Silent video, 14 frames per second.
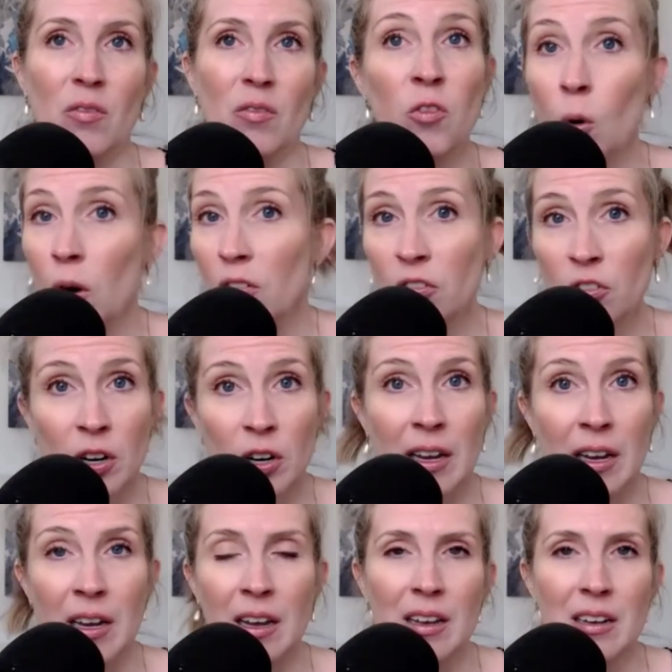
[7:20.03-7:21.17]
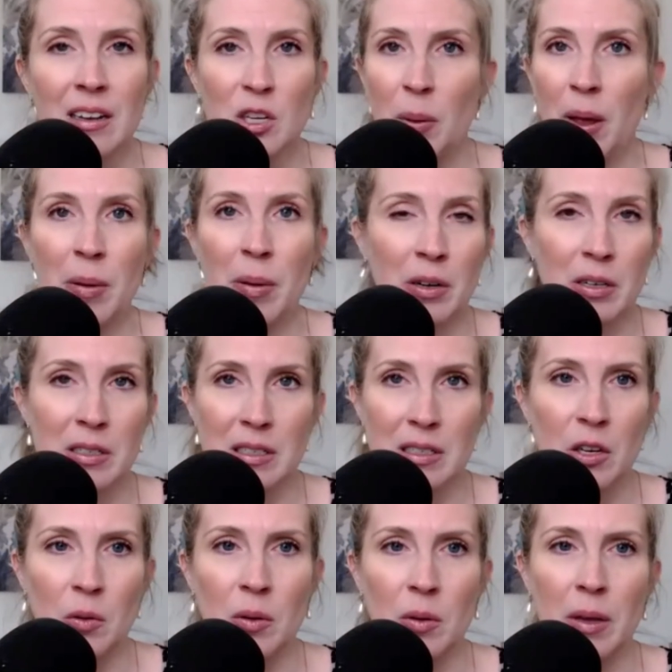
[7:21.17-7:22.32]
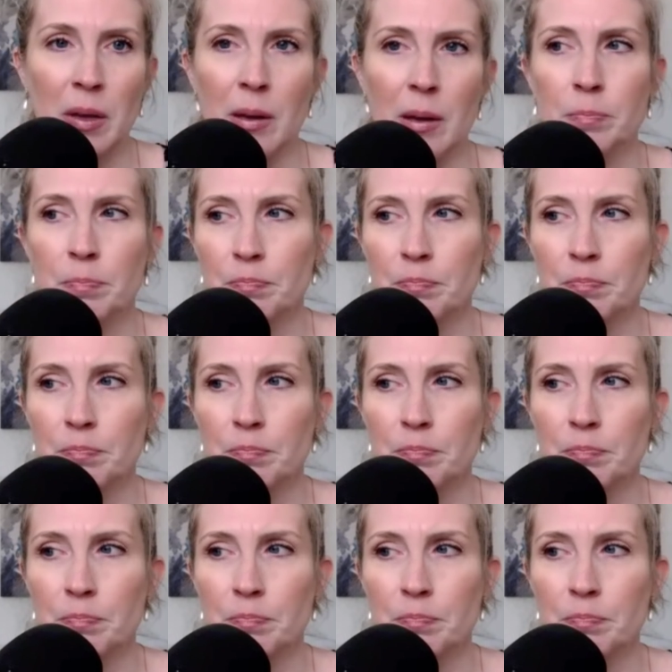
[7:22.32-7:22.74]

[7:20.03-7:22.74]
for free to pet parents like you and me.